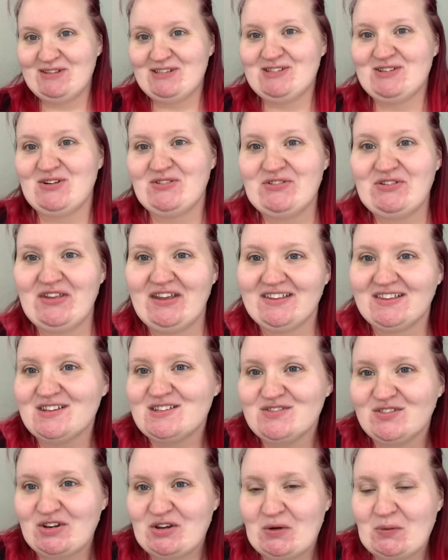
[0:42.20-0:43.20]
So if you like
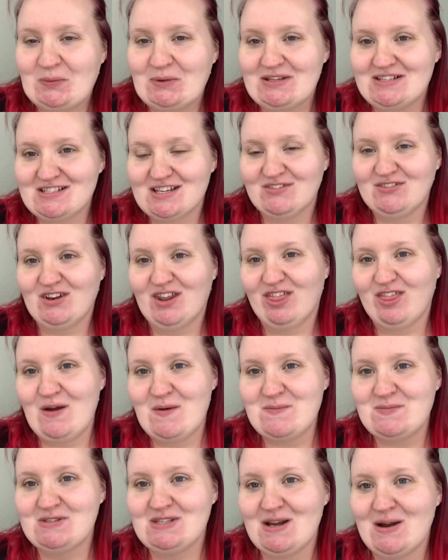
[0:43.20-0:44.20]
this video, please give it a
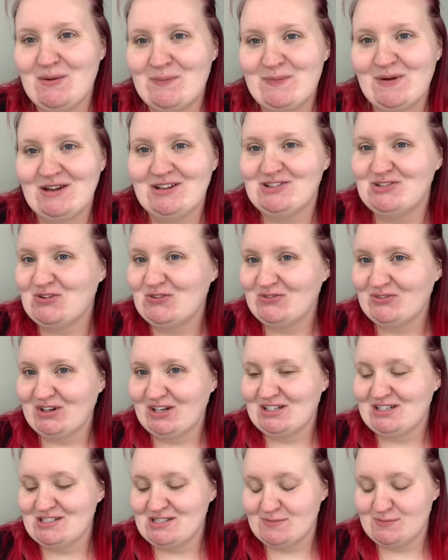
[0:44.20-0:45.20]
thumbs up and don't
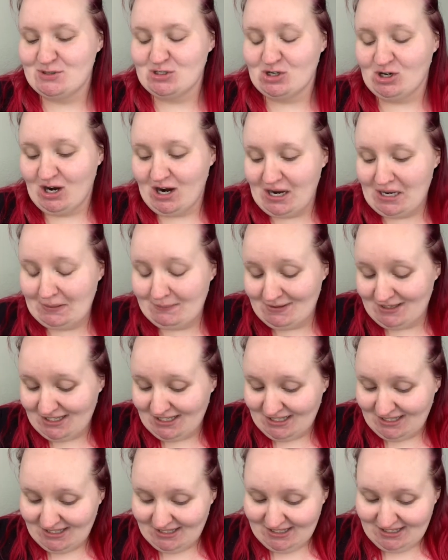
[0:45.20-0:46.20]
forget to subscribe.
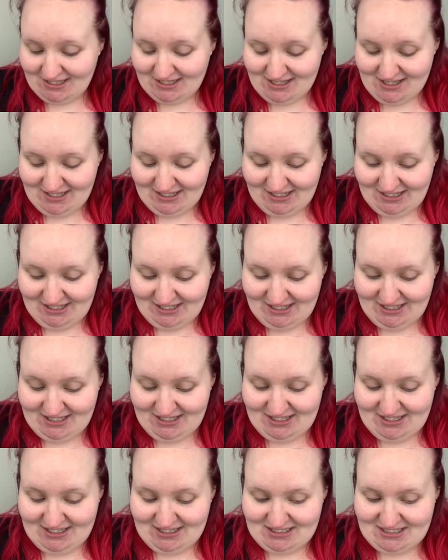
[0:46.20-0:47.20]

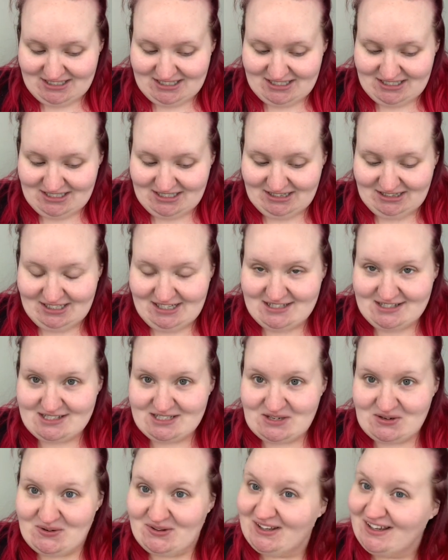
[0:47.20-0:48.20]
And let's
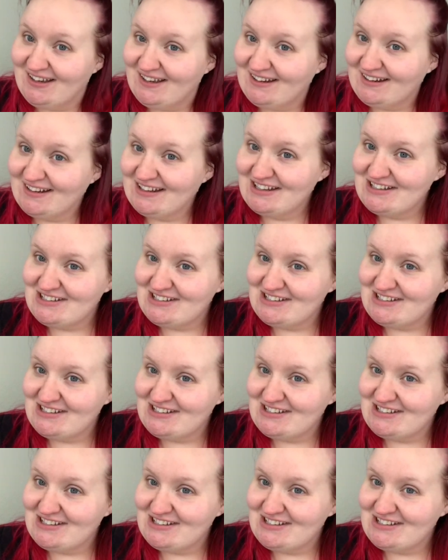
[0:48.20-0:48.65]
go ahead and